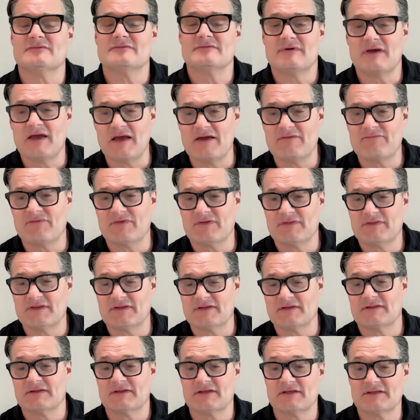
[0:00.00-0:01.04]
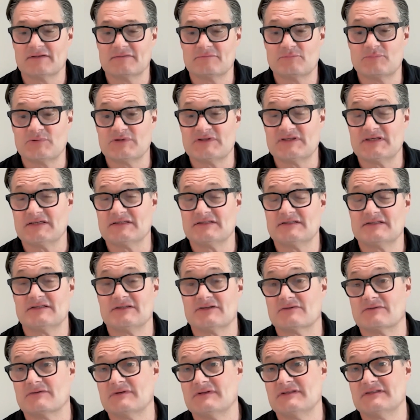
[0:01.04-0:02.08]
do everything that potentially
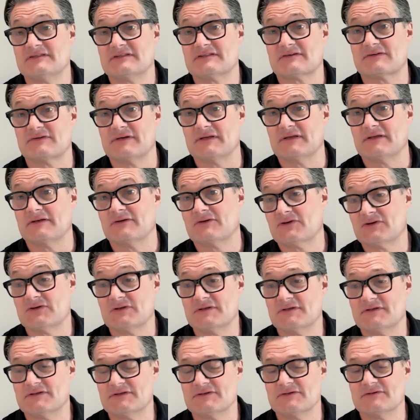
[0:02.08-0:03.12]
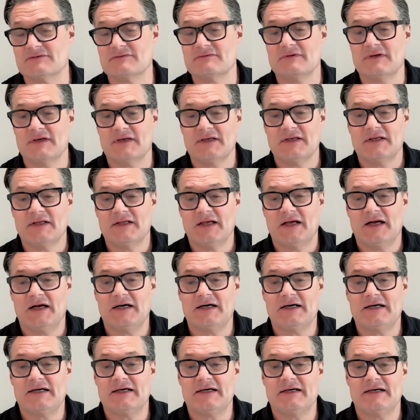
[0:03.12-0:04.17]
green screen could do,
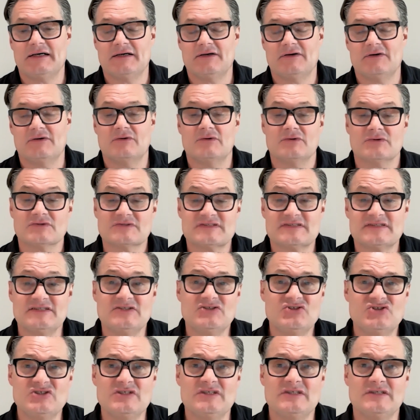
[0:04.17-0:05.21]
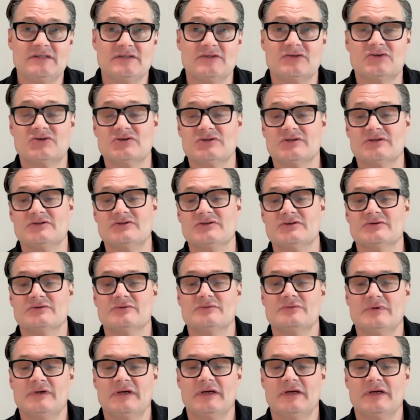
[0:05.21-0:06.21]
or CG could do.